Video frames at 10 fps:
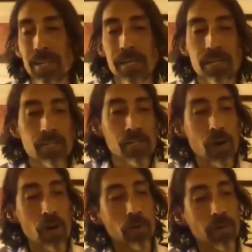is
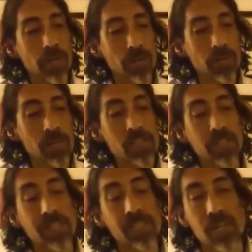showed that
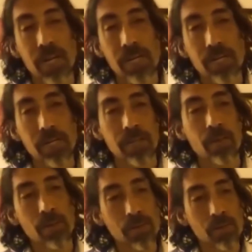originally in China they
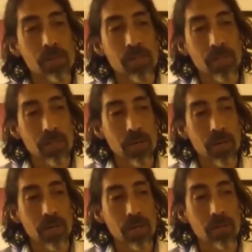were using
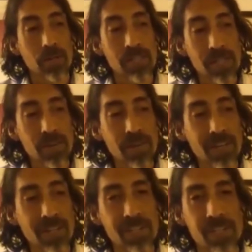uh,
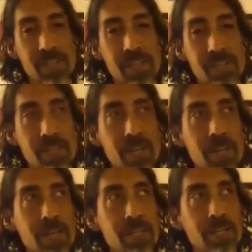criteria such as
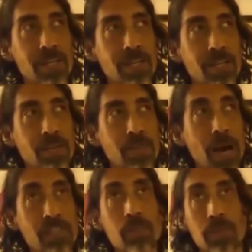
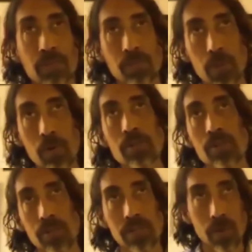possible
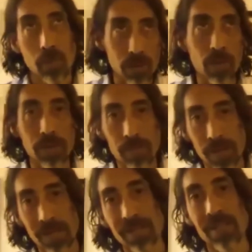exposure to someone who had
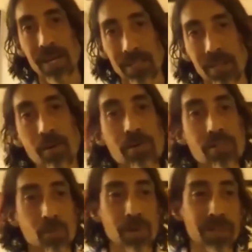been
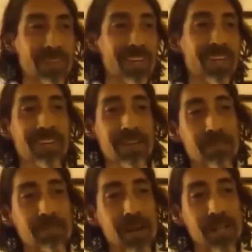diagnosed with the
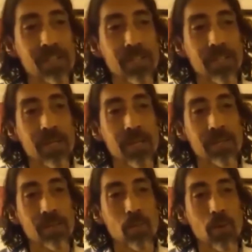infection
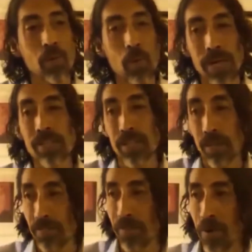as a, a way to
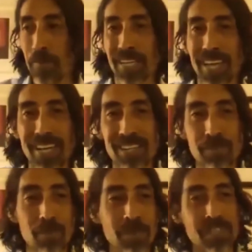confirm a
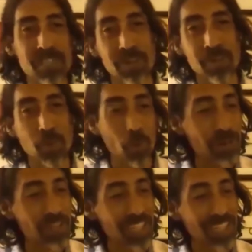case. But when they started
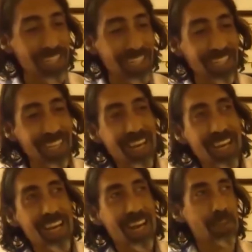quarantining
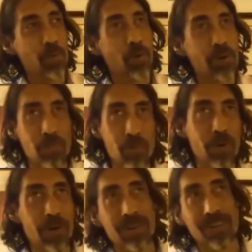and there weren't
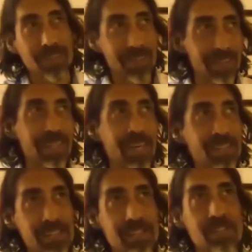more
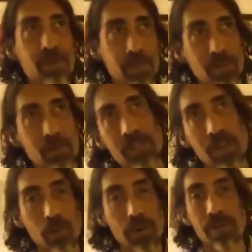cases to
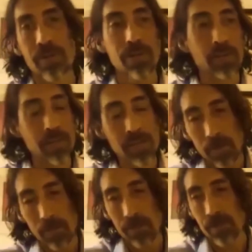associate with, the, the
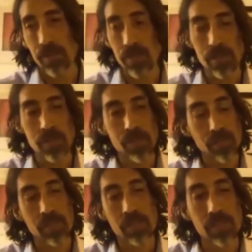numbers
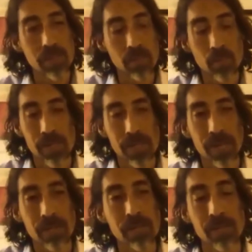just went
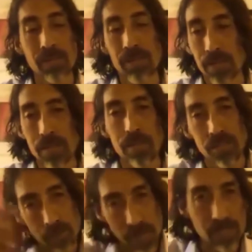down to, you know,
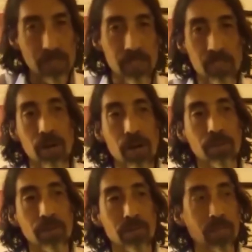just basically
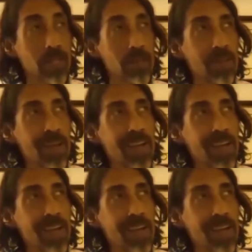dropped off the cliff.